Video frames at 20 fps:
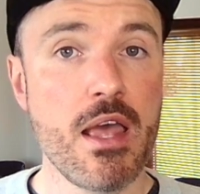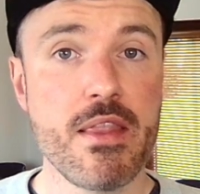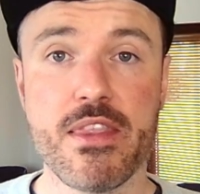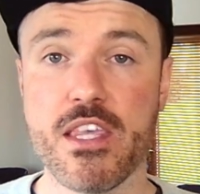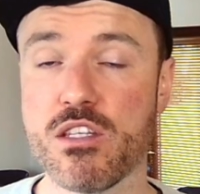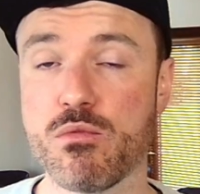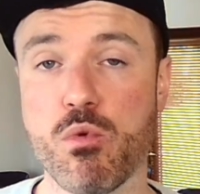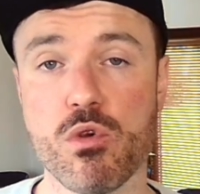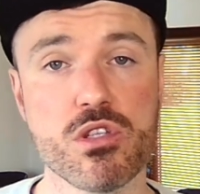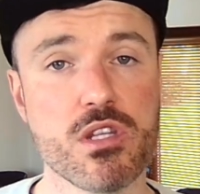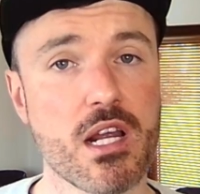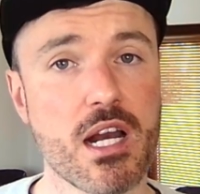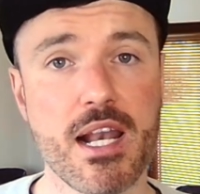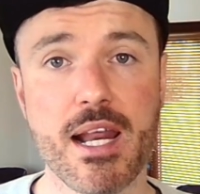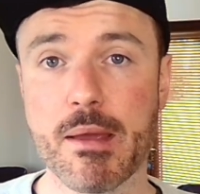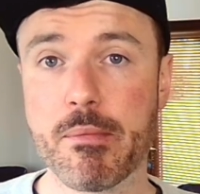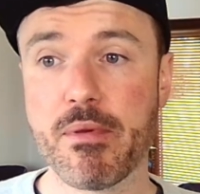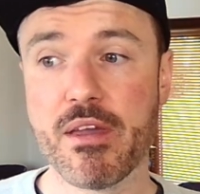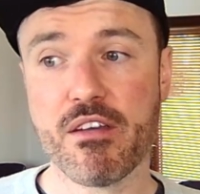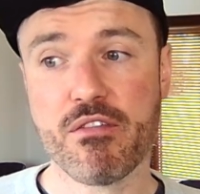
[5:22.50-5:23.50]
this wasn't a
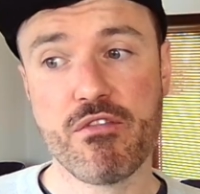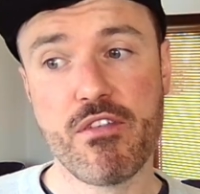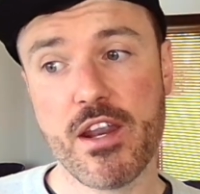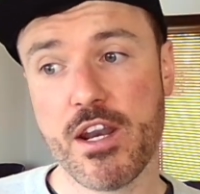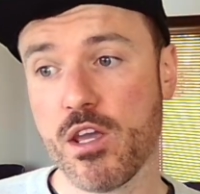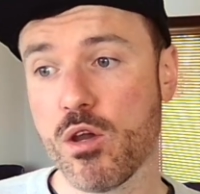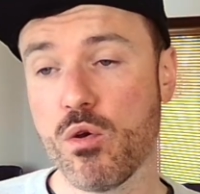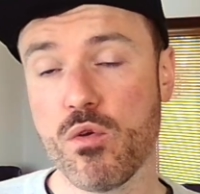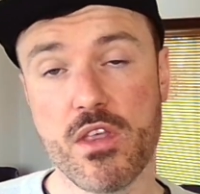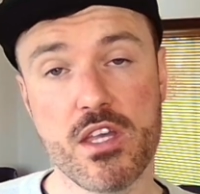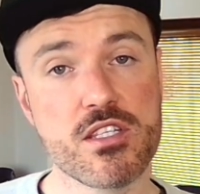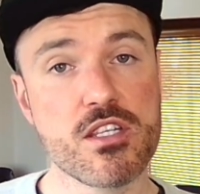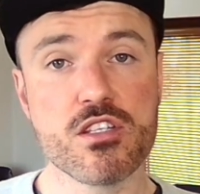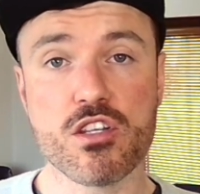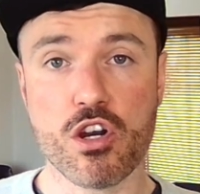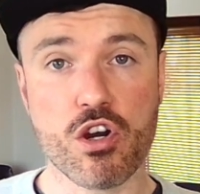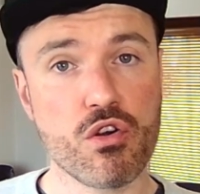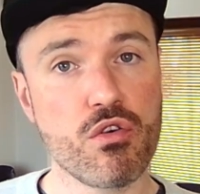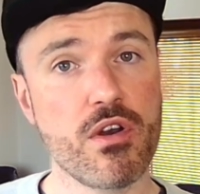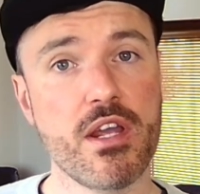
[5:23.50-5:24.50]
clickbait video. This is a
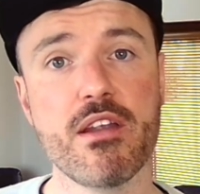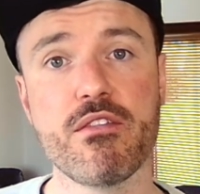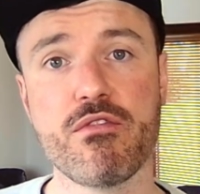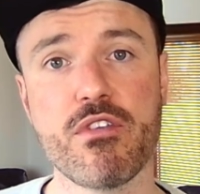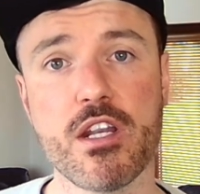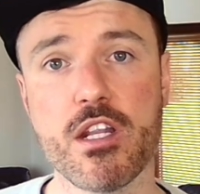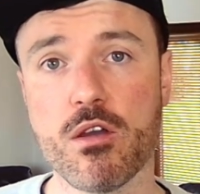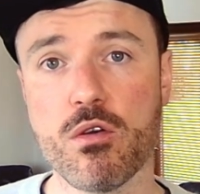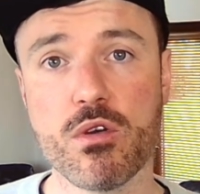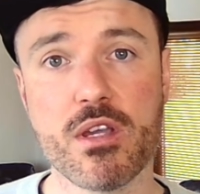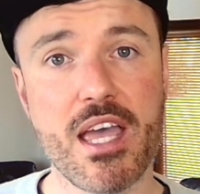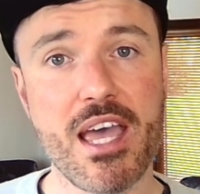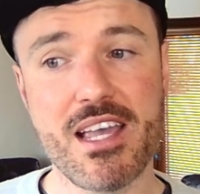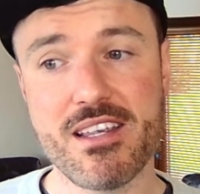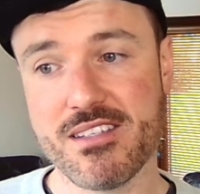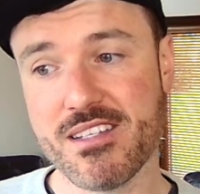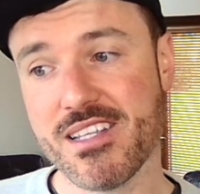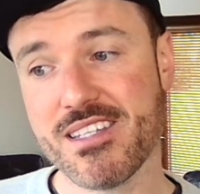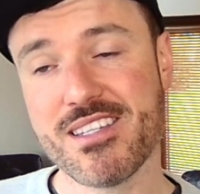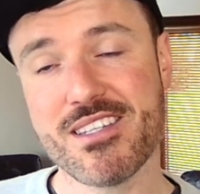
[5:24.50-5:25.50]
great video,
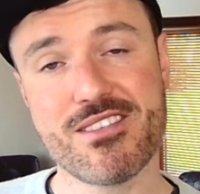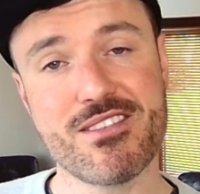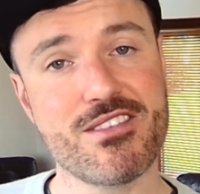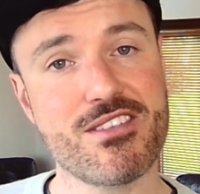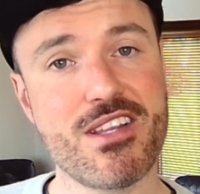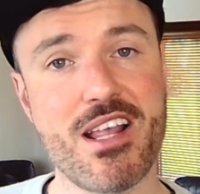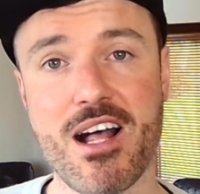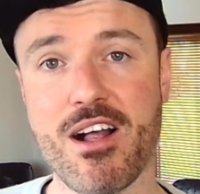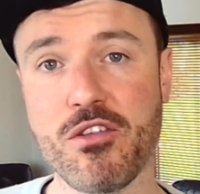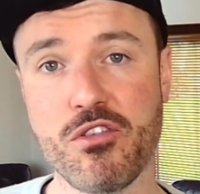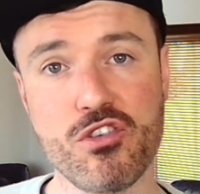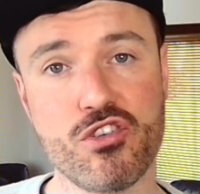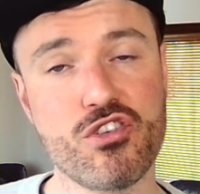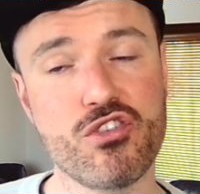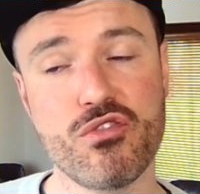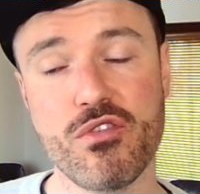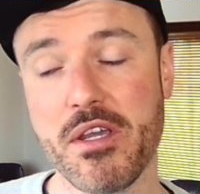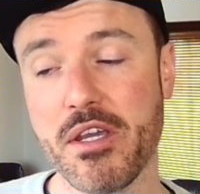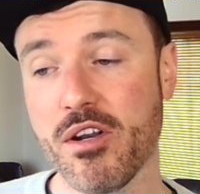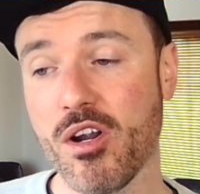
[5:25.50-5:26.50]
guys. This is telling you
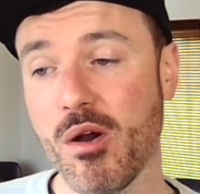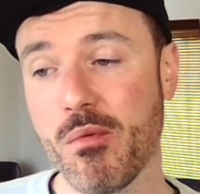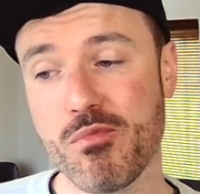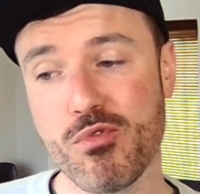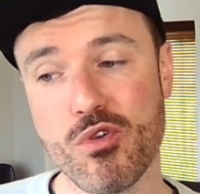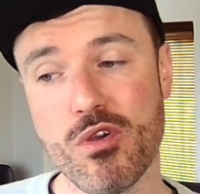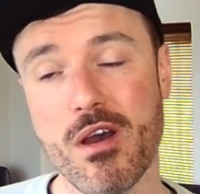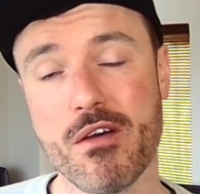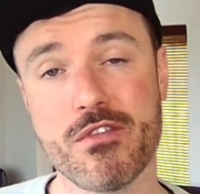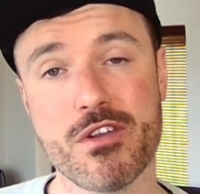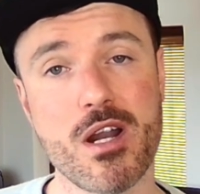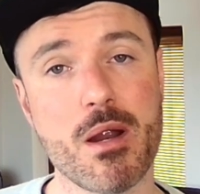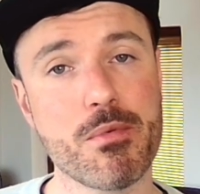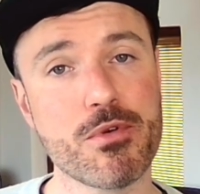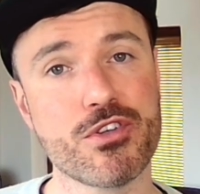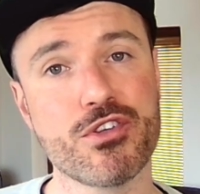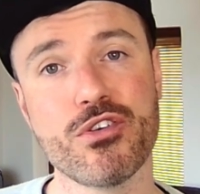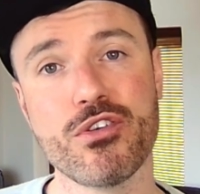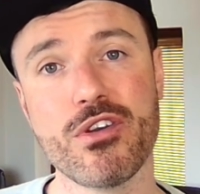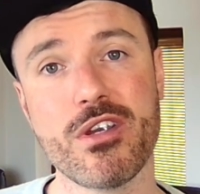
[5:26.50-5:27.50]
straight up, you have an
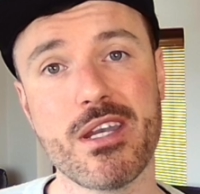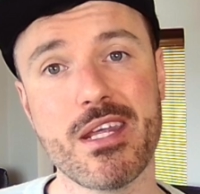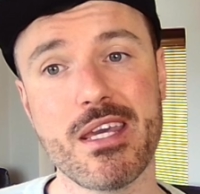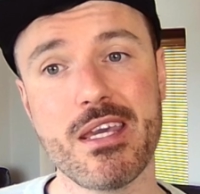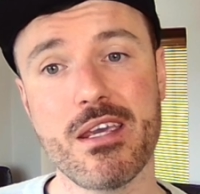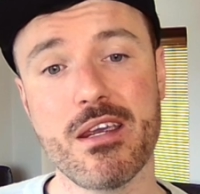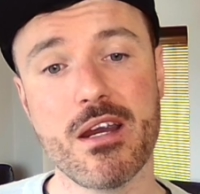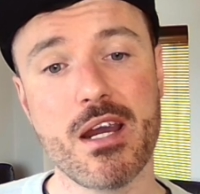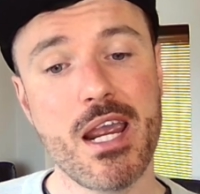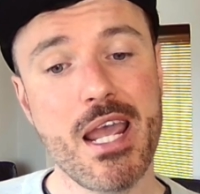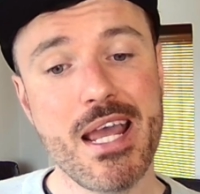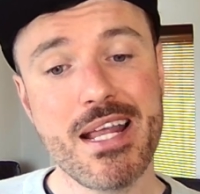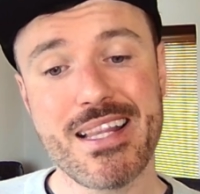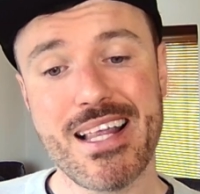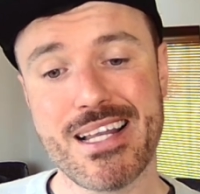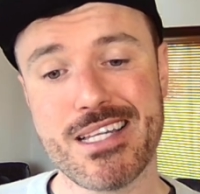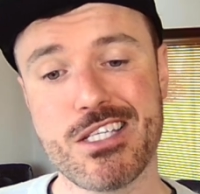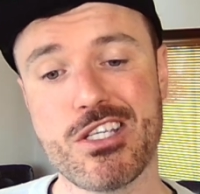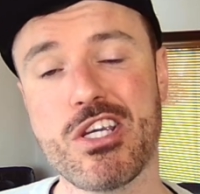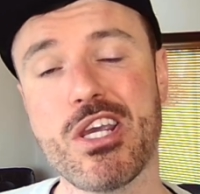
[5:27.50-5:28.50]
opportunity here that
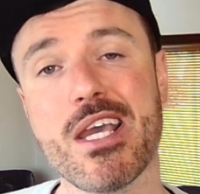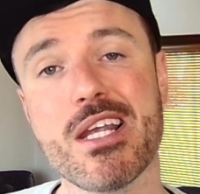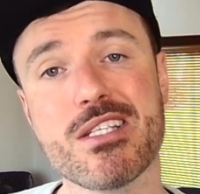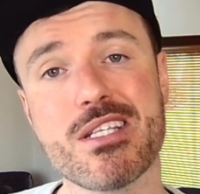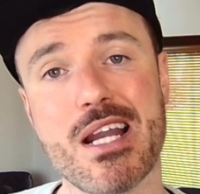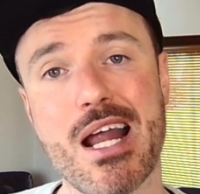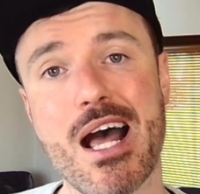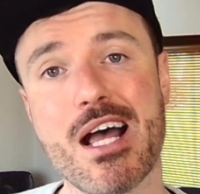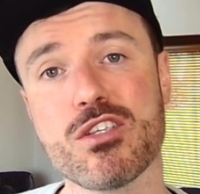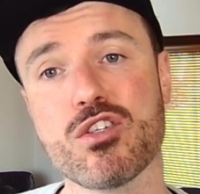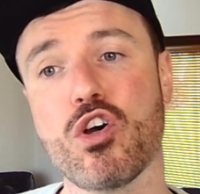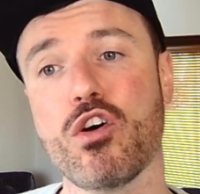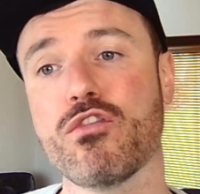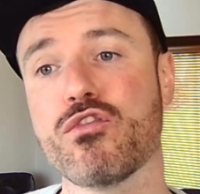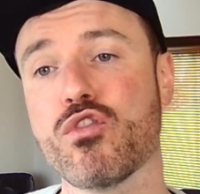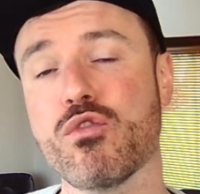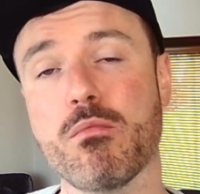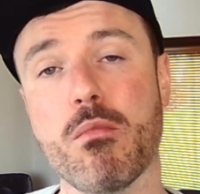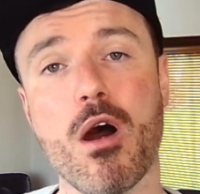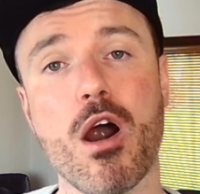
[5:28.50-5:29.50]
is changing as of
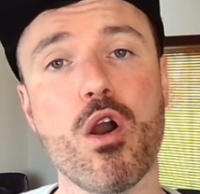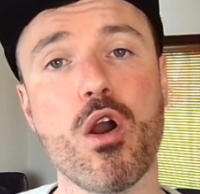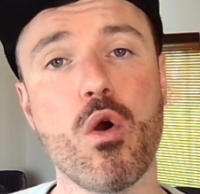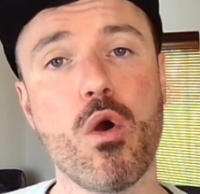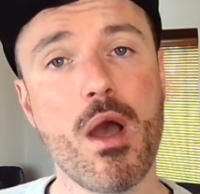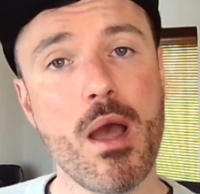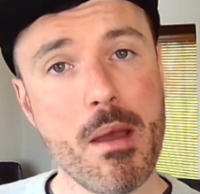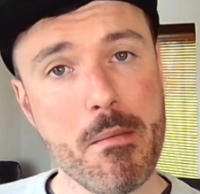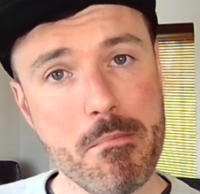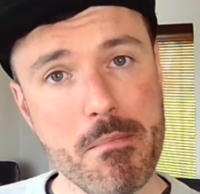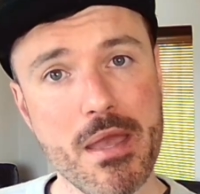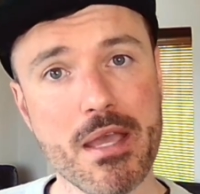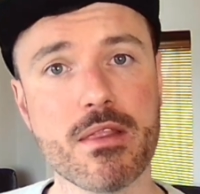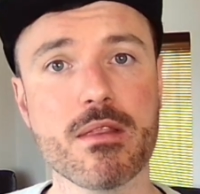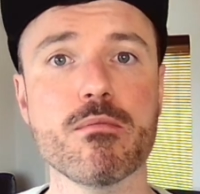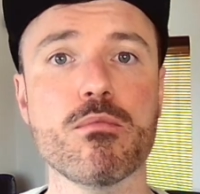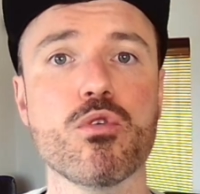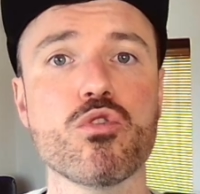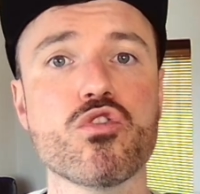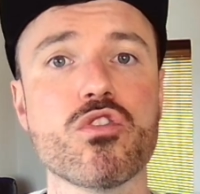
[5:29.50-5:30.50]
tomorrow. Make the
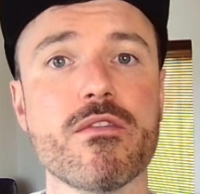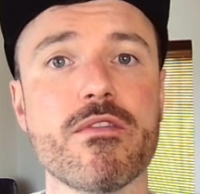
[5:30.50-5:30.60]
most of